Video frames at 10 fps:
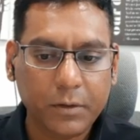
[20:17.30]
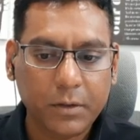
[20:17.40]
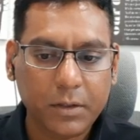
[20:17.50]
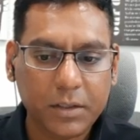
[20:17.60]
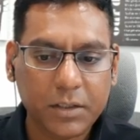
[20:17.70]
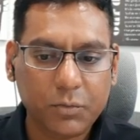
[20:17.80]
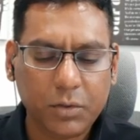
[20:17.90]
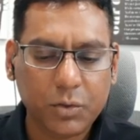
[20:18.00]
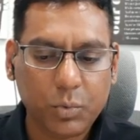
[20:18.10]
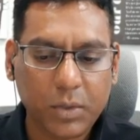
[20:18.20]
is equal
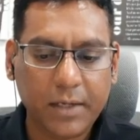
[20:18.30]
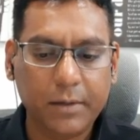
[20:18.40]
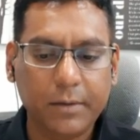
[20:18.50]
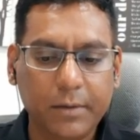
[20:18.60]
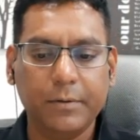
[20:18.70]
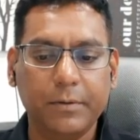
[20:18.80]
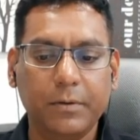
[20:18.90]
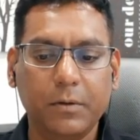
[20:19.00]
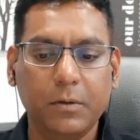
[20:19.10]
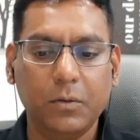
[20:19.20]
to y.
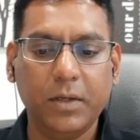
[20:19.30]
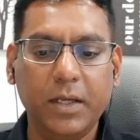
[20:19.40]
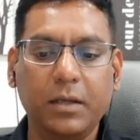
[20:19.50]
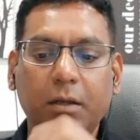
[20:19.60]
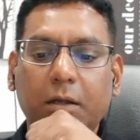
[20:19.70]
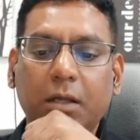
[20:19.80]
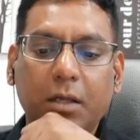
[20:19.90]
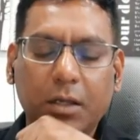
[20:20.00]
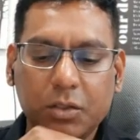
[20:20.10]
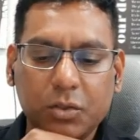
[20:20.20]
Okay,
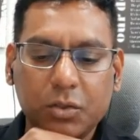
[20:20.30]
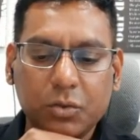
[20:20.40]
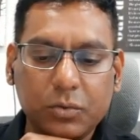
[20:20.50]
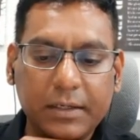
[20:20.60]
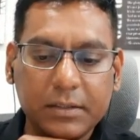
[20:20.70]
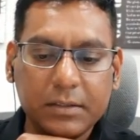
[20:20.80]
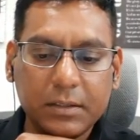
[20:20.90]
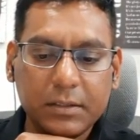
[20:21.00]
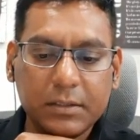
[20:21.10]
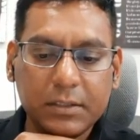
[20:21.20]
so that is
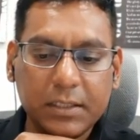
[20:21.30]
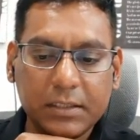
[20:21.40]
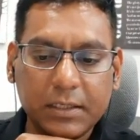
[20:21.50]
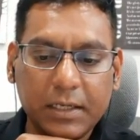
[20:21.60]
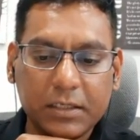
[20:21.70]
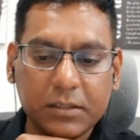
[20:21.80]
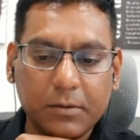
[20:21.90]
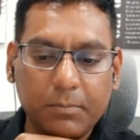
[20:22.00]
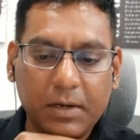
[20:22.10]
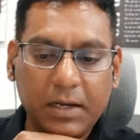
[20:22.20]
6x
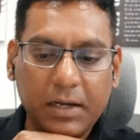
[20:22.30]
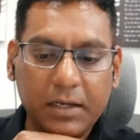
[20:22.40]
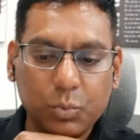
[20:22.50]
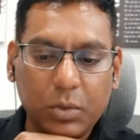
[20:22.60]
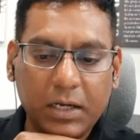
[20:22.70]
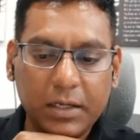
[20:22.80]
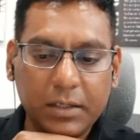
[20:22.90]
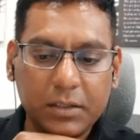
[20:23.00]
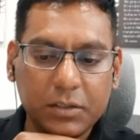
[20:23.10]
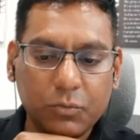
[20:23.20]
minus y
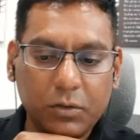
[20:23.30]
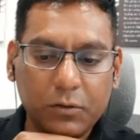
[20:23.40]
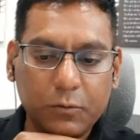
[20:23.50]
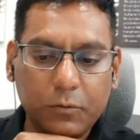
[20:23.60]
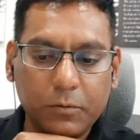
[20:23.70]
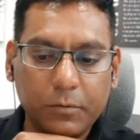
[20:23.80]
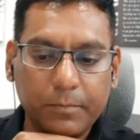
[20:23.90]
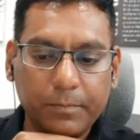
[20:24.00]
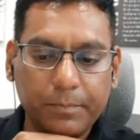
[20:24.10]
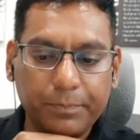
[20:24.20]
is equal to
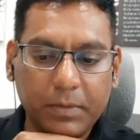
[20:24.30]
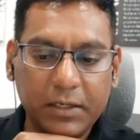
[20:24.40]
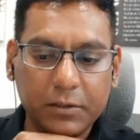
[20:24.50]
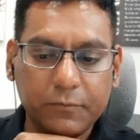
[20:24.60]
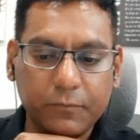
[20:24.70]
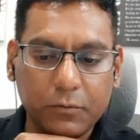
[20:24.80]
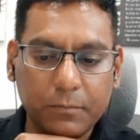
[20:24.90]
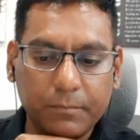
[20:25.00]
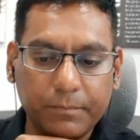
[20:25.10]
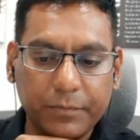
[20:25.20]
minus 4.
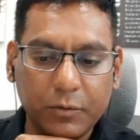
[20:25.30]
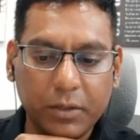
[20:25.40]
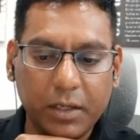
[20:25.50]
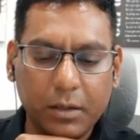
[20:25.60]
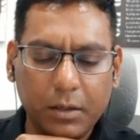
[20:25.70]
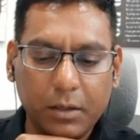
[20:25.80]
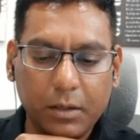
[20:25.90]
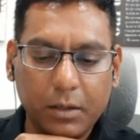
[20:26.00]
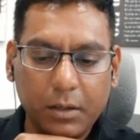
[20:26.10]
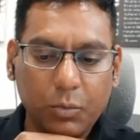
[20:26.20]
Okay,
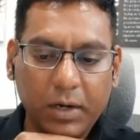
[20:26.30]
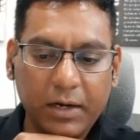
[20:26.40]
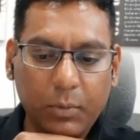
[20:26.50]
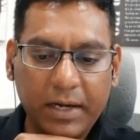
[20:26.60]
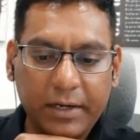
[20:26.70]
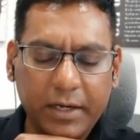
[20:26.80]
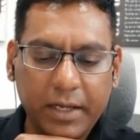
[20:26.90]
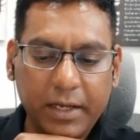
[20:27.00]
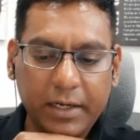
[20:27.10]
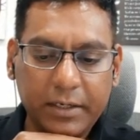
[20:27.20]
why did
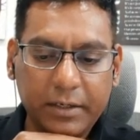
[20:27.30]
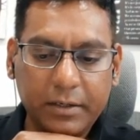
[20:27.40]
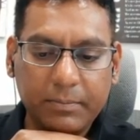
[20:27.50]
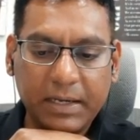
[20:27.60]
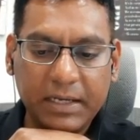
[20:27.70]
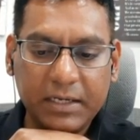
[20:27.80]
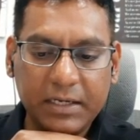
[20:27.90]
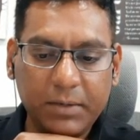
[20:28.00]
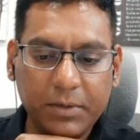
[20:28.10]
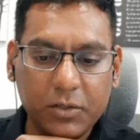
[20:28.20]
I get it minus
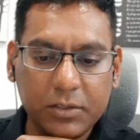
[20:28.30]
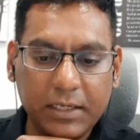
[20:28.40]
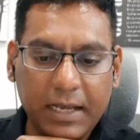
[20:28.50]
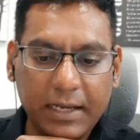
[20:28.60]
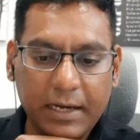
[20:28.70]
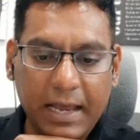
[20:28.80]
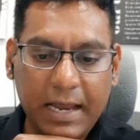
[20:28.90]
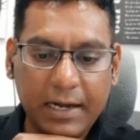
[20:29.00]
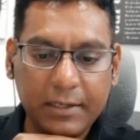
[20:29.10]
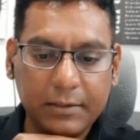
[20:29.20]
y? Because then I can
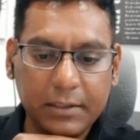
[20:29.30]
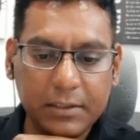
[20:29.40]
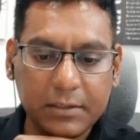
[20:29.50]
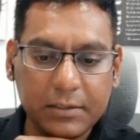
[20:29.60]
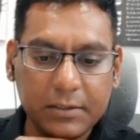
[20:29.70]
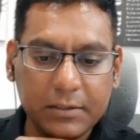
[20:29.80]
add this